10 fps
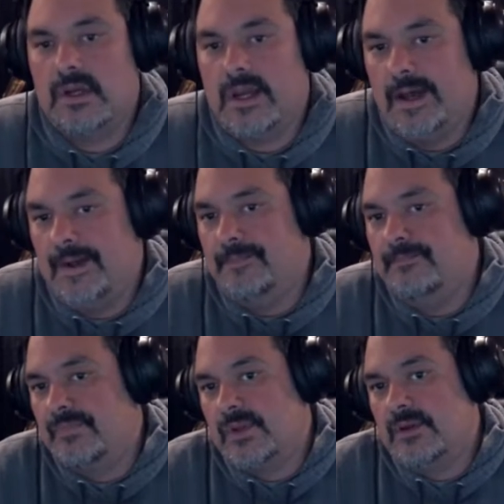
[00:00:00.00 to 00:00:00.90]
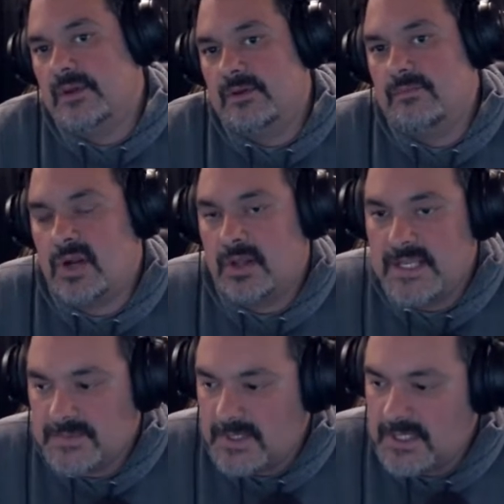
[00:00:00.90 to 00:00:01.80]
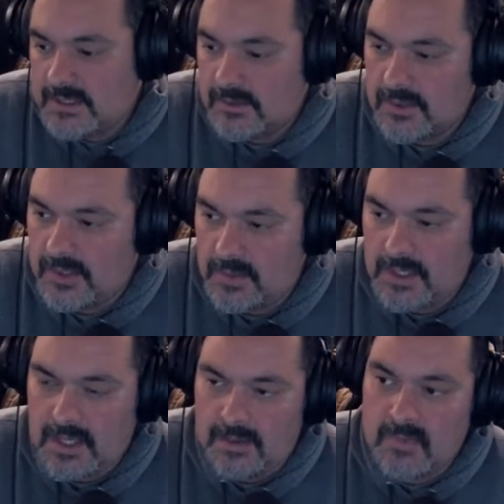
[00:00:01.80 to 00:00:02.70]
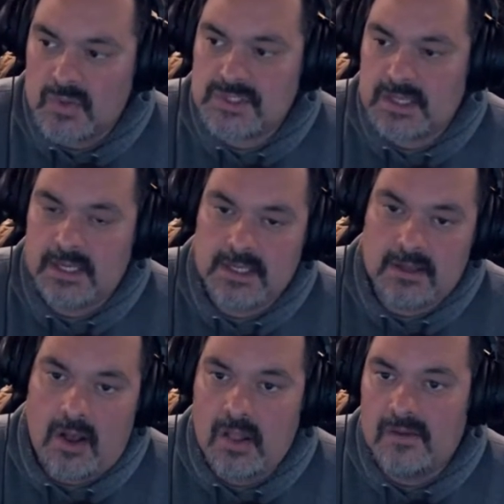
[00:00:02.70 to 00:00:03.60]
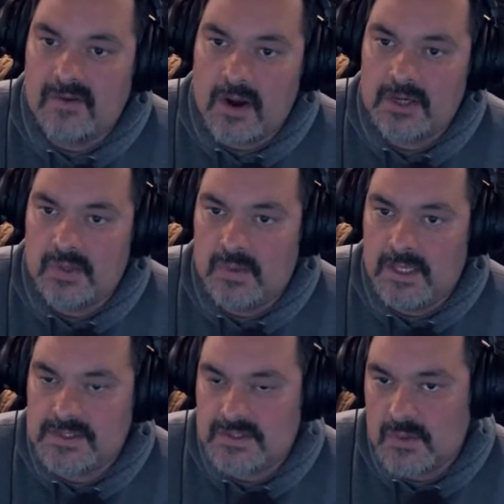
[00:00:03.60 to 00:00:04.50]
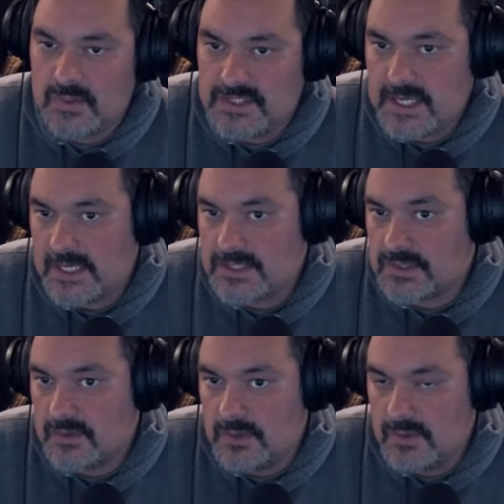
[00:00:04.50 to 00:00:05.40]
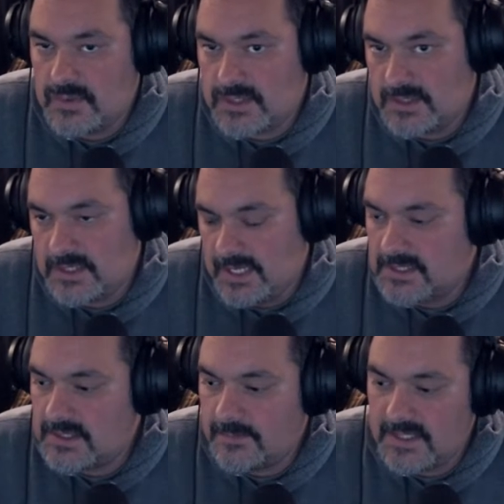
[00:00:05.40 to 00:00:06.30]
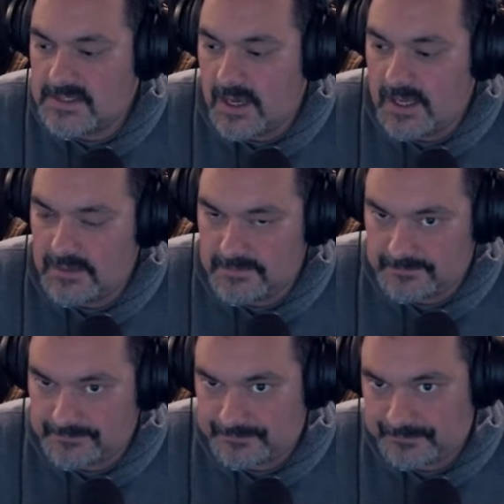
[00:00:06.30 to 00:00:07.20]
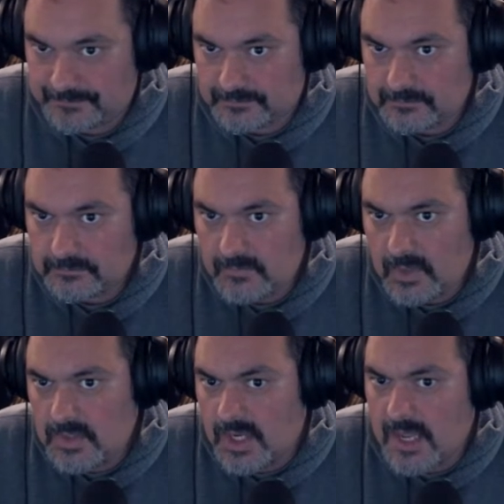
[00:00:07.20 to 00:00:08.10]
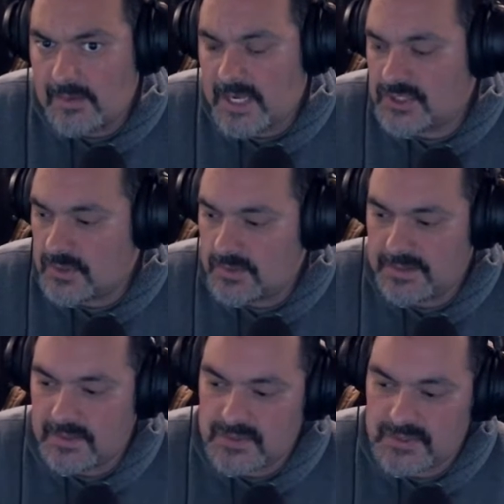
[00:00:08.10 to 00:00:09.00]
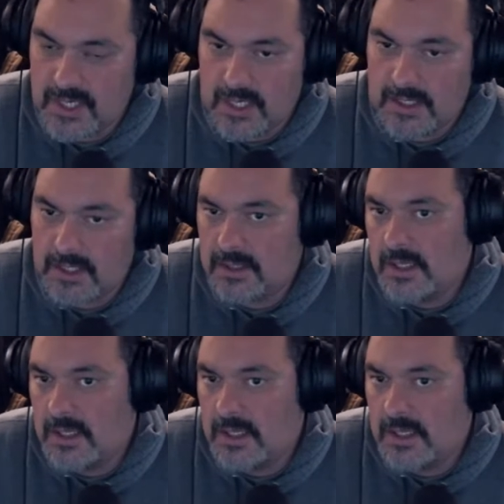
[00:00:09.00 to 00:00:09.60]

Um, but on this particular unit and mostly all of our units, those set screws need to be tight. You got to make sure that they're snug.